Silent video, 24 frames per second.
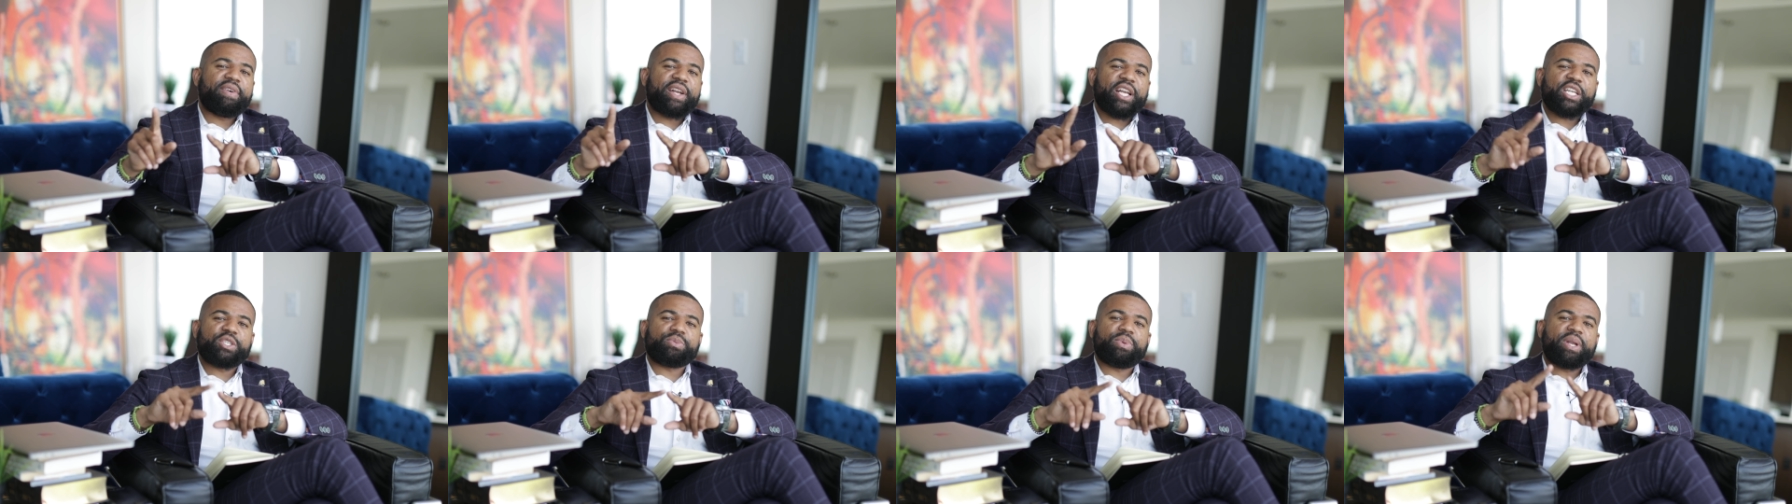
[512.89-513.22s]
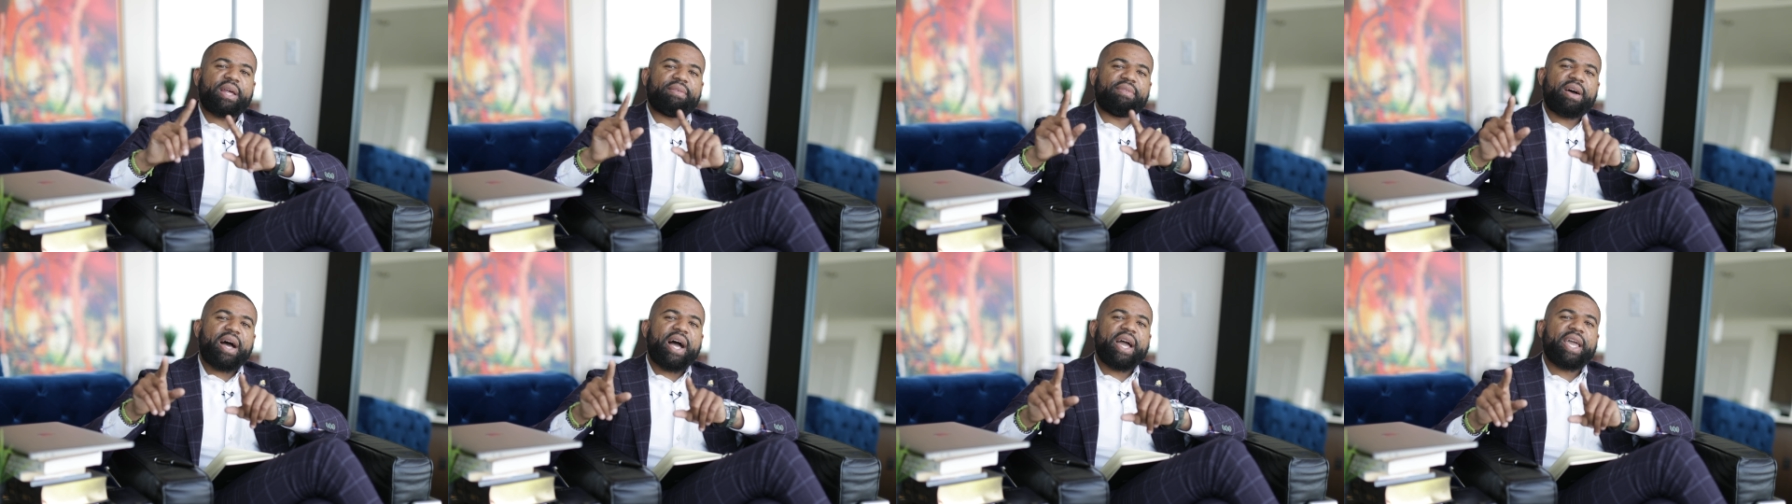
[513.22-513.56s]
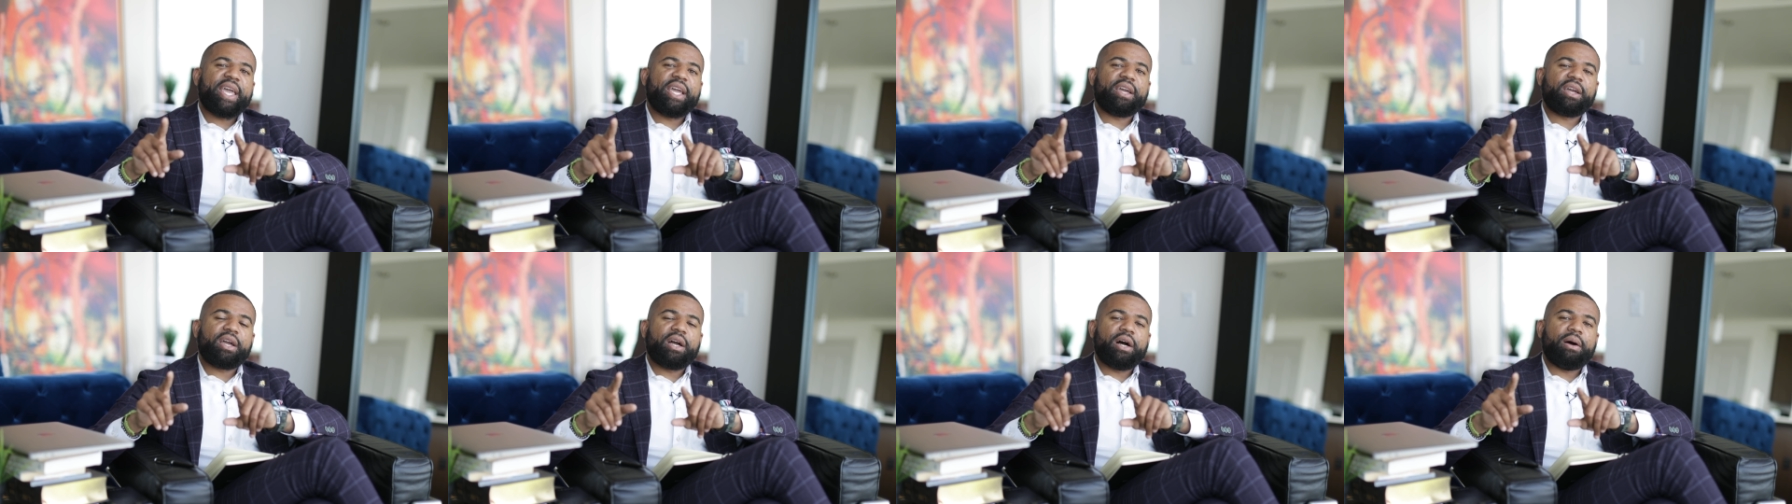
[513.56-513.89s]
I just want to have a high
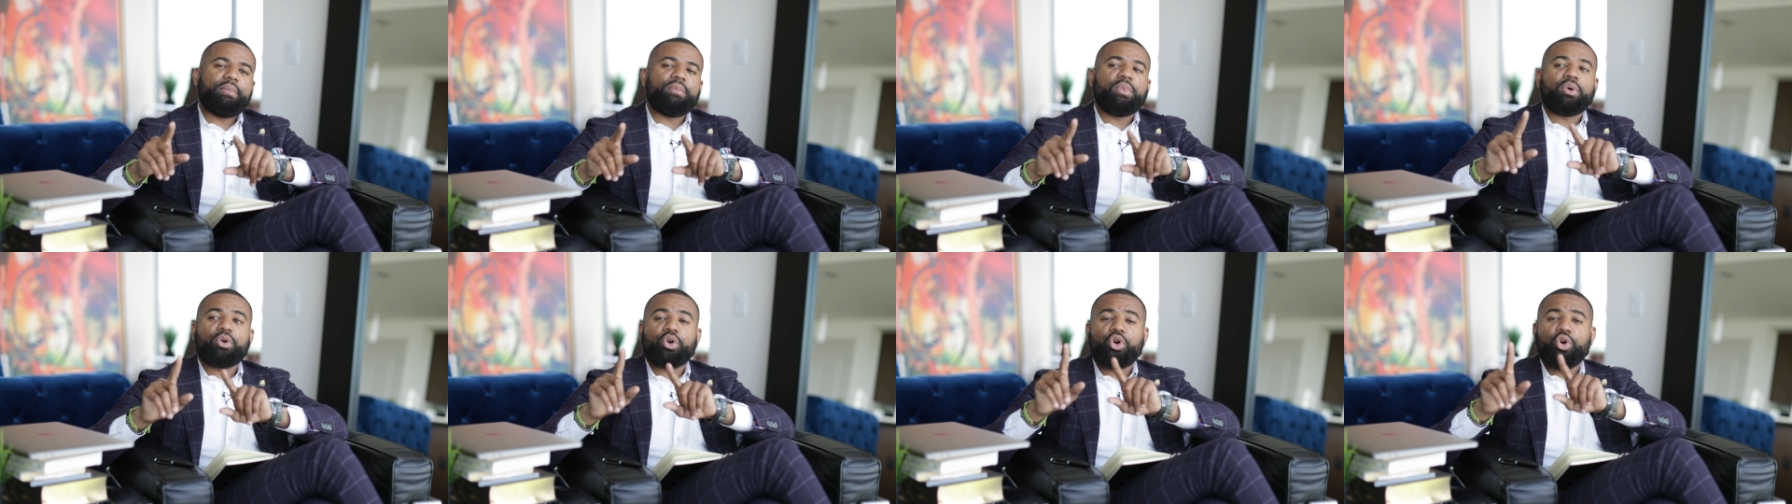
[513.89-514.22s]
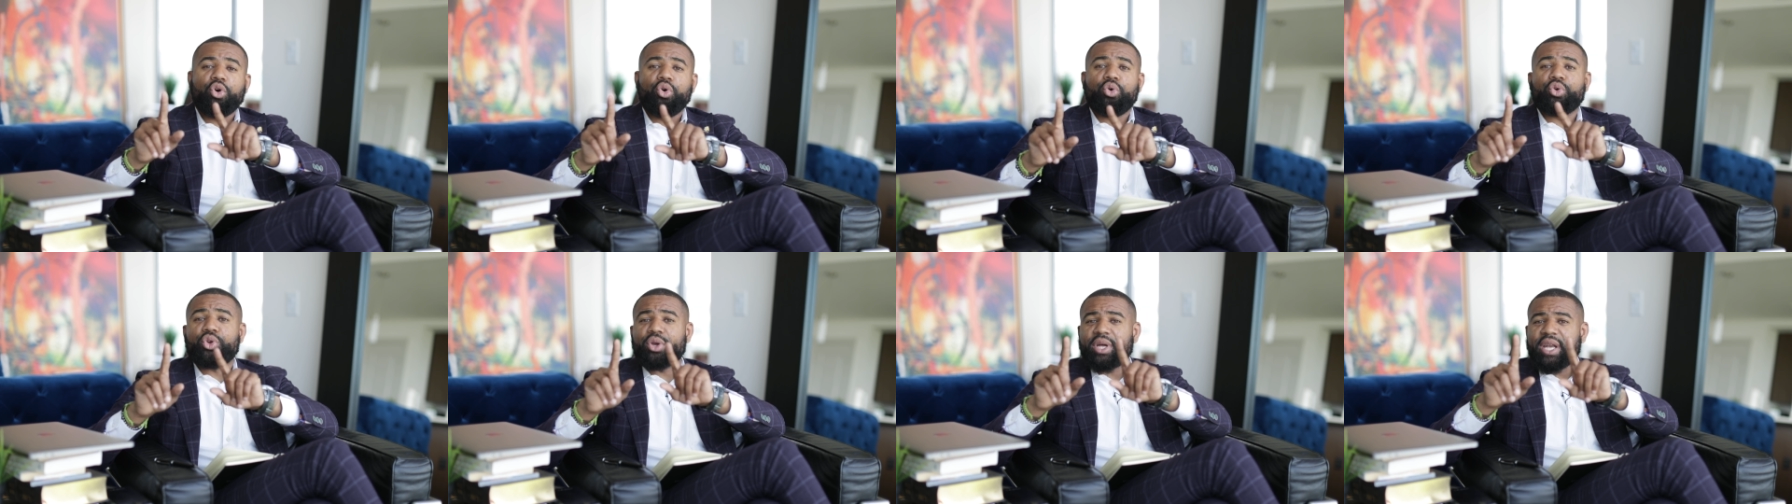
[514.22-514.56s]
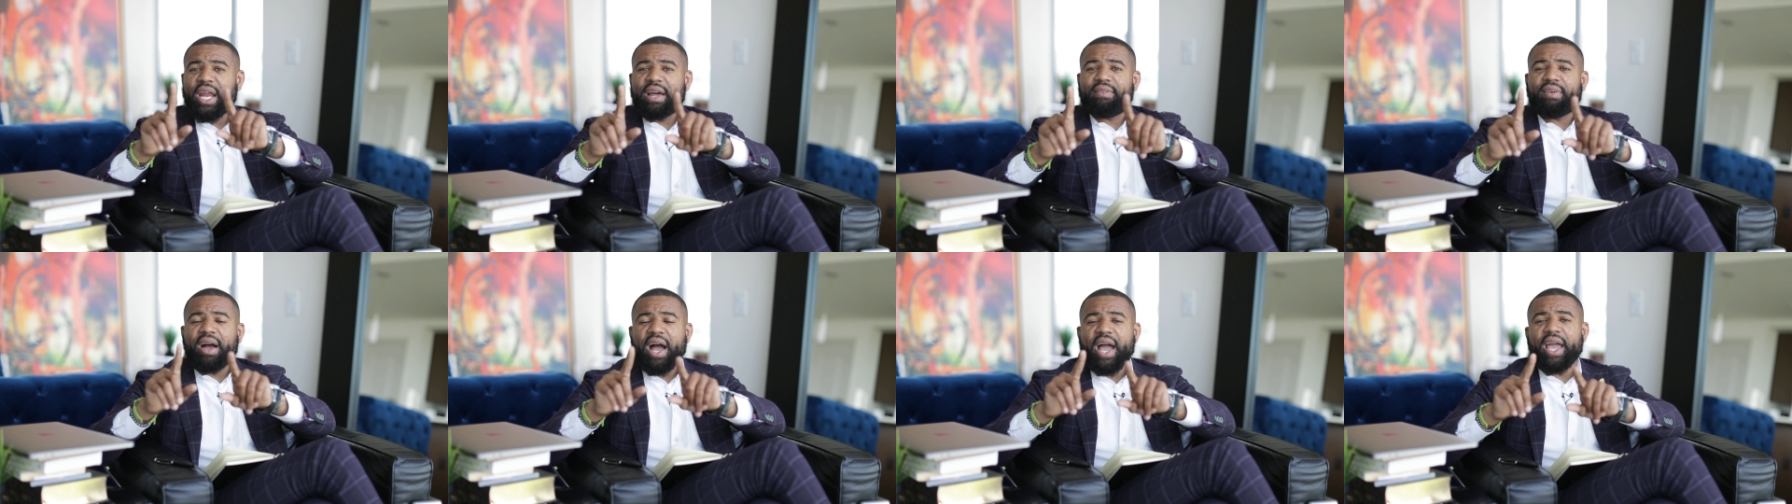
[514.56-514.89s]
income. Cool, you can
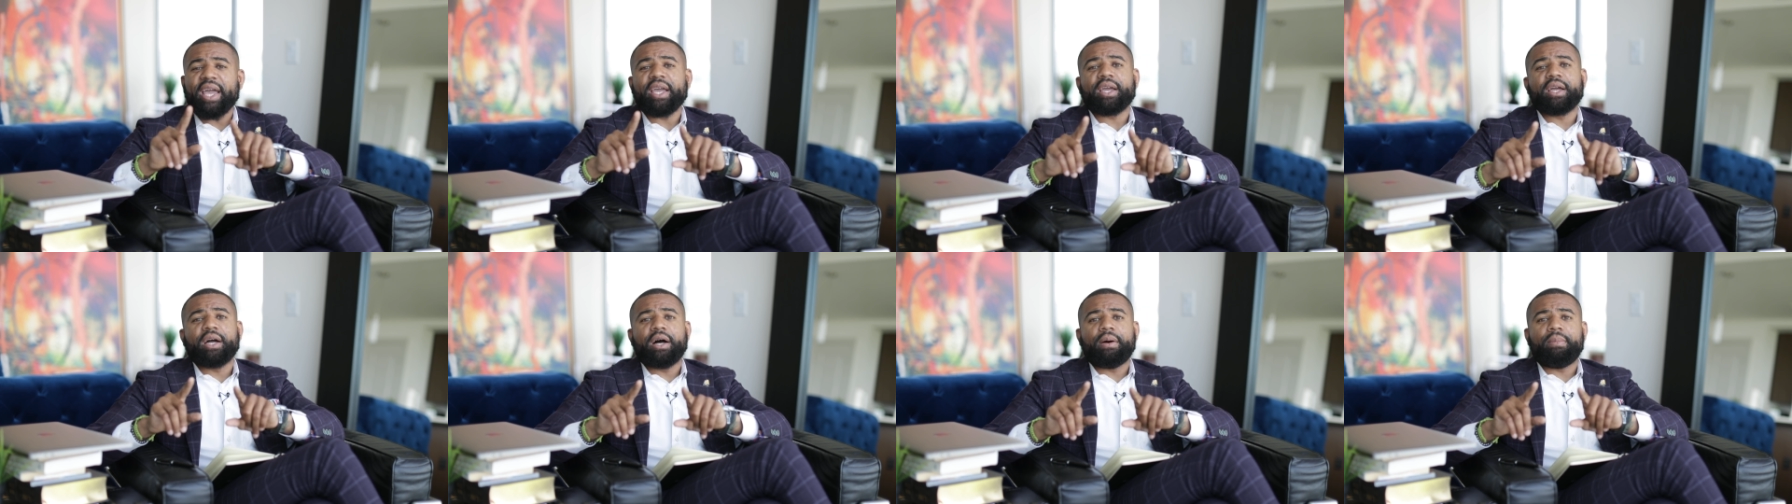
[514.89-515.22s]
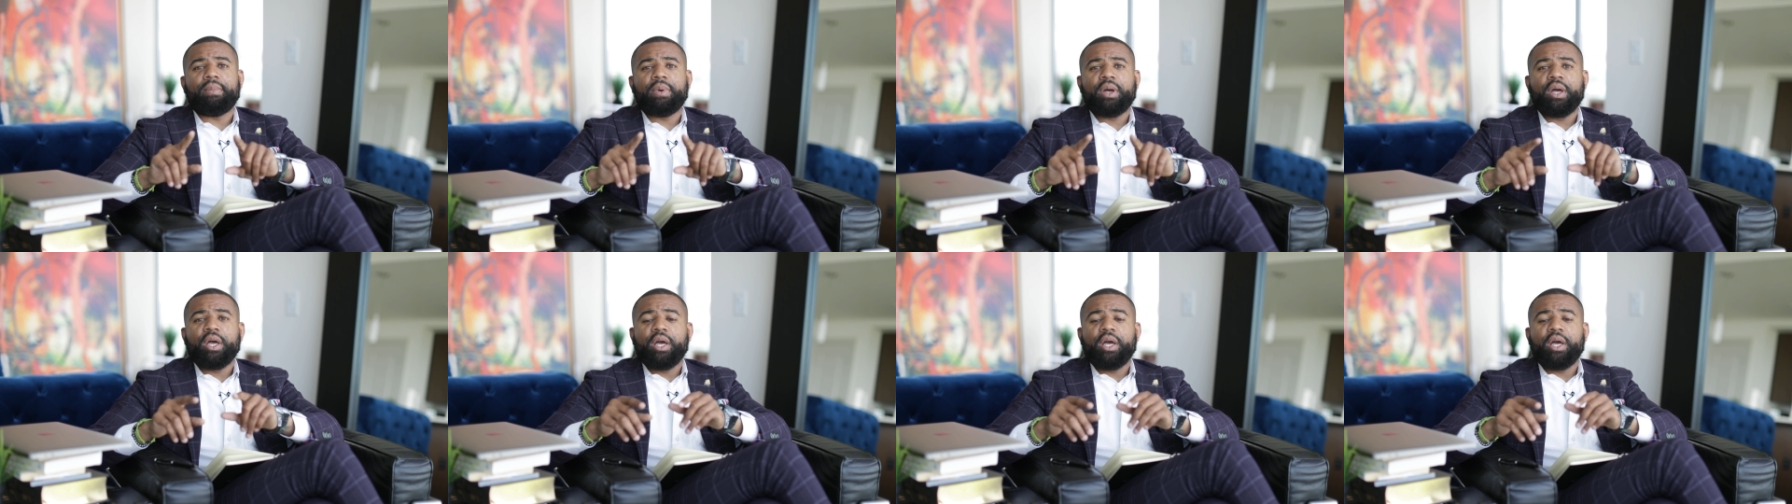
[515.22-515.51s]
have a high income.